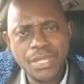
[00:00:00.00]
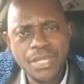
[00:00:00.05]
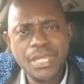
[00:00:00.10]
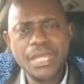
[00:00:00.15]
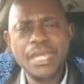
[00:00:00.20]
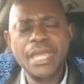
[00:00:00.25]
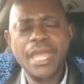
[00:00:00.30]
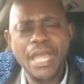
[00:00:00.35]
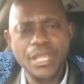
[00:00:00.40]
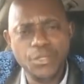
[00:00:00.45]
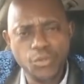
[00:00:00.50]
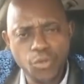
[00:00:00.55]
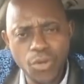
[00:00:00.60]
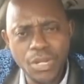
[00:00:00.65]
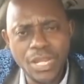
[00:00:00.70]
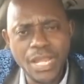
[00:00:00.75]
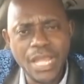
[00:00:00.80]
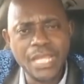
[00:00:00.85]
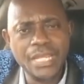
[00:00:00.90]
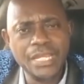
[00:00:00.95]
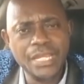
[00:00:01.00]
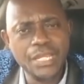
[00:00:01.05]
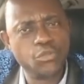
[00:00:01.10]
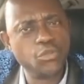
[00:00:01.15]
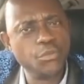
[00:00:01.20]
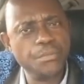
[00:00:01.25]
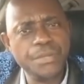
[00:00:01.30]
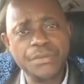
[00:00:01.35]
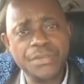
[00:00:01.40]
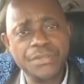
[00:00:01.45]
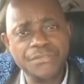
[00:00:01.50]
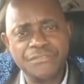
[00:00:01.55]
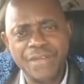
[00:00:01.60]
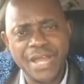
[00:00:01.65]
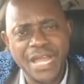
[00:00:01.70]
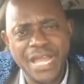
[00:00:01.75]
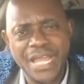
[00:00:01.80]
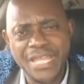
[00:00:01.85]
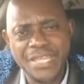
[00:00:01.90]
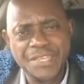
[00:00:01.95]
Edo line need to be
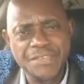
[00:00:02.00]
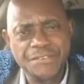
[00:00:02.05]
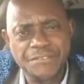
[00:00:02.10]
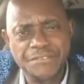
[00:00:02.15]
revived.